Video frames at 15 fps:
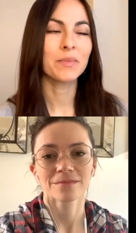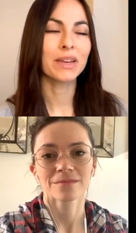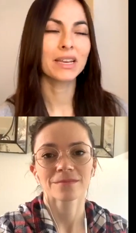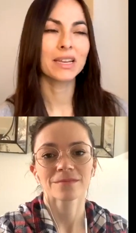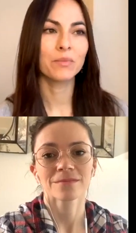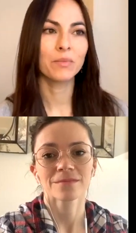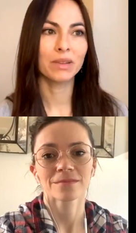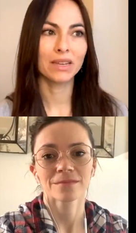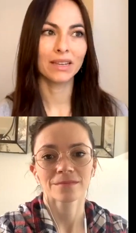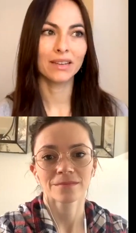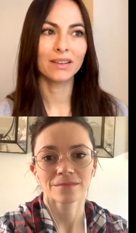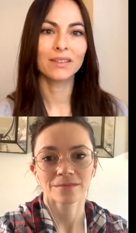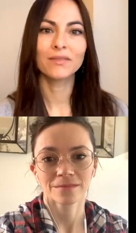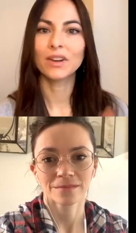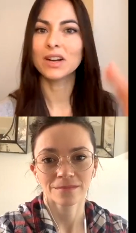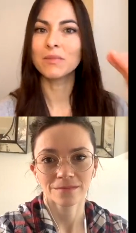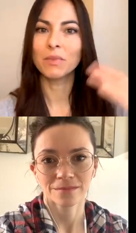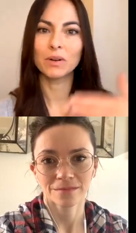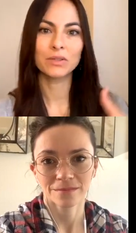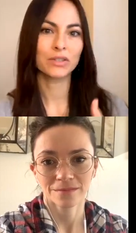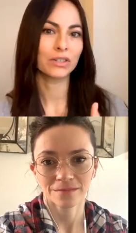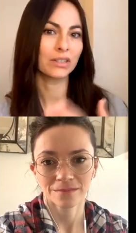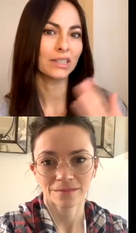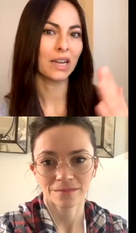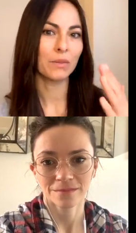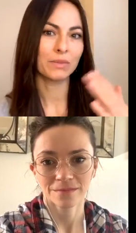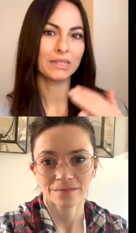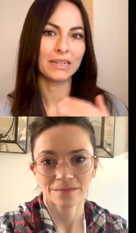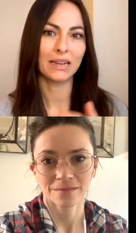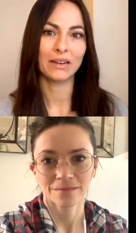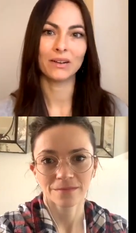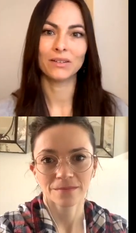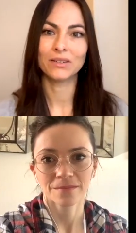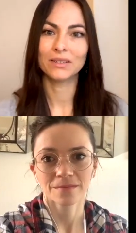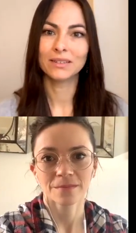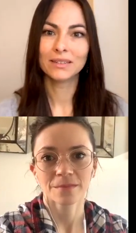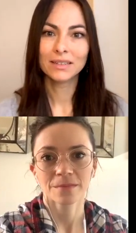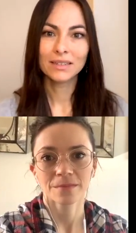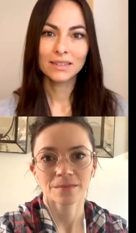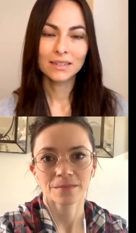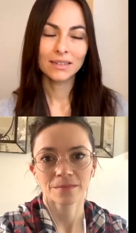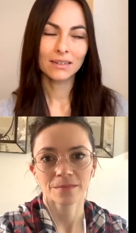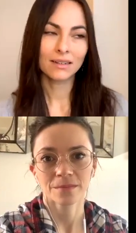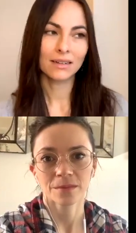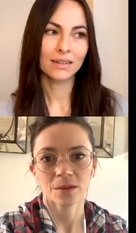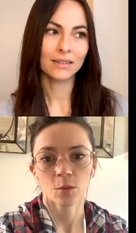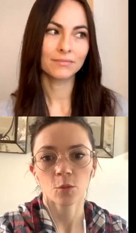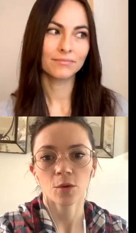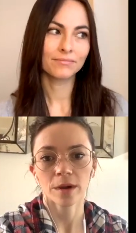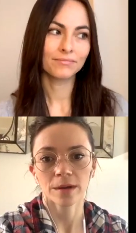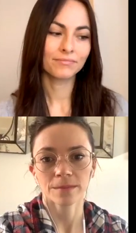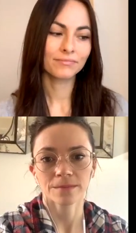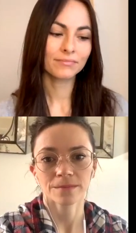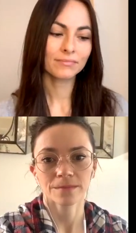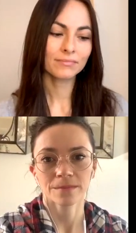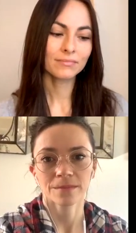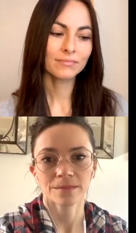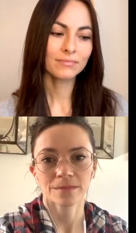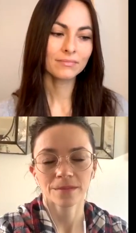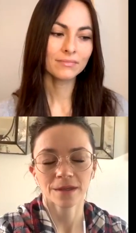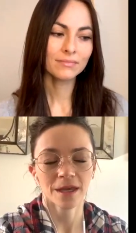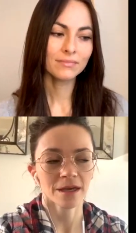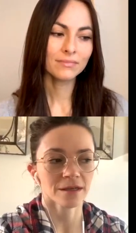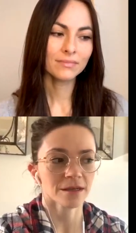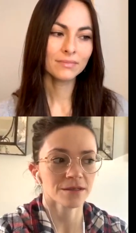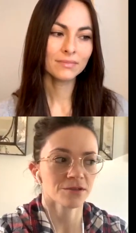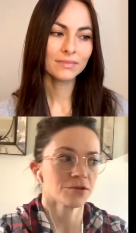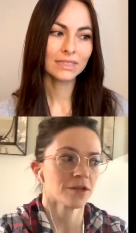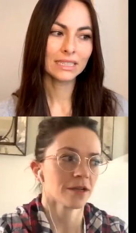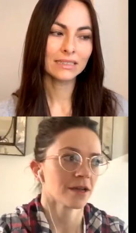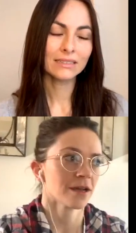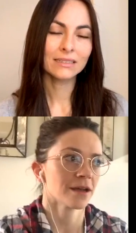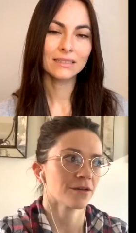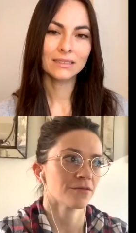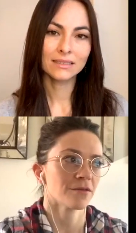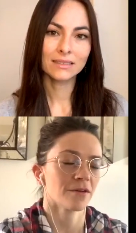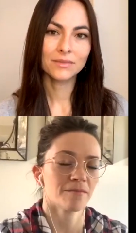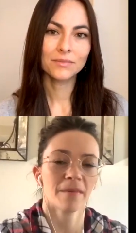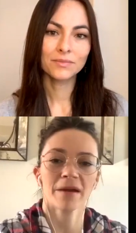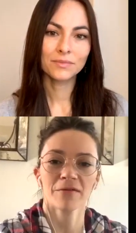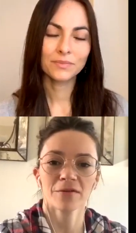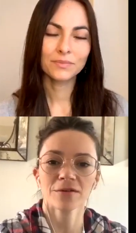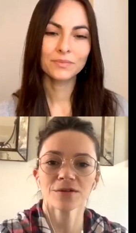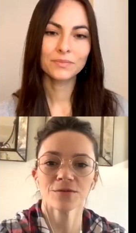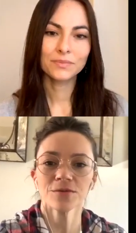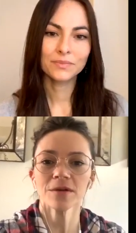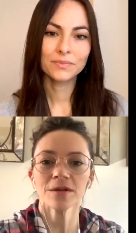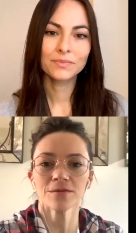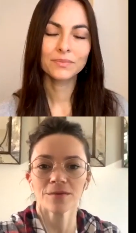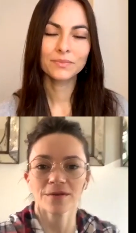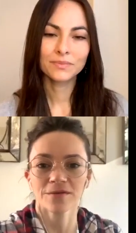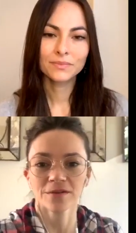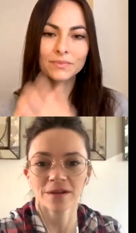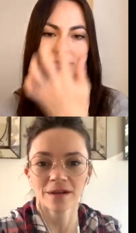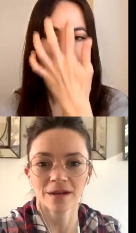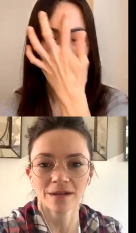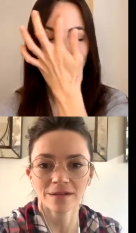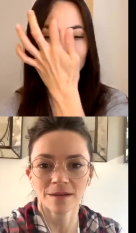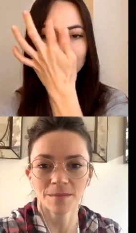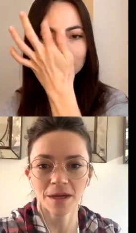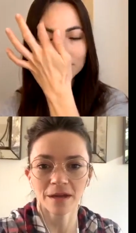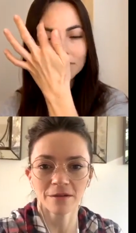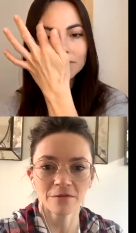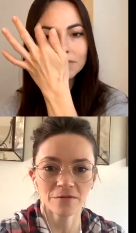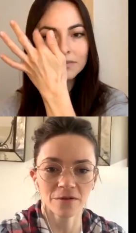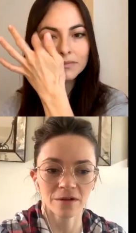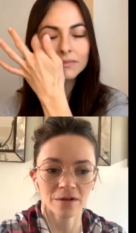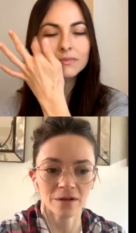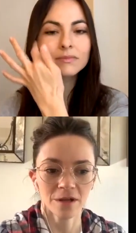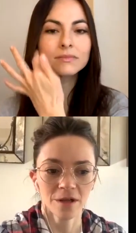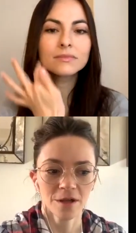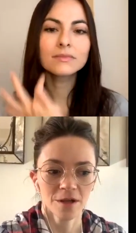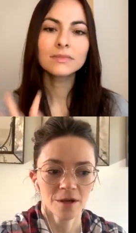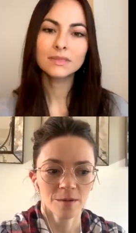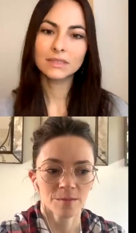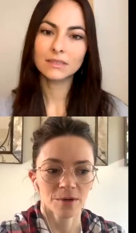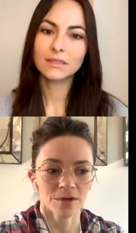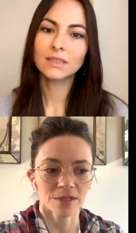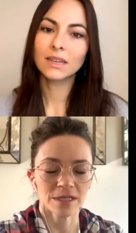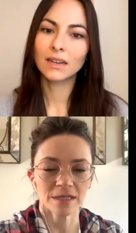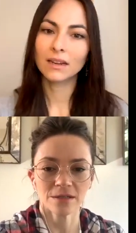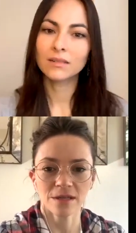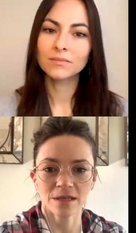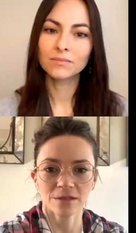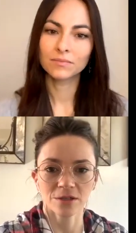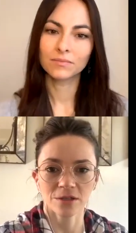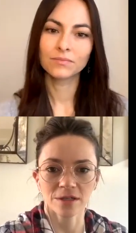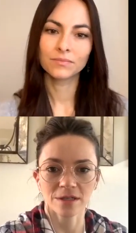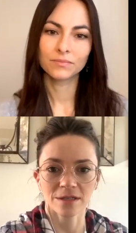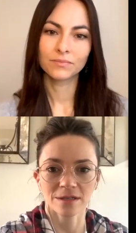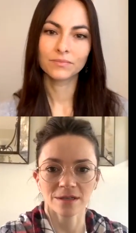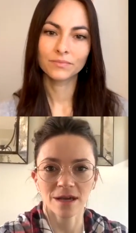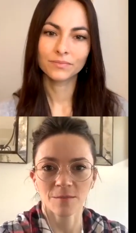Speaker 1: It can be very emotionally up and down. Um,
Speaker 2: right. Yeah. Yesterday, I had a, my first really rough day because I'm kind of a person yeah. that just I'm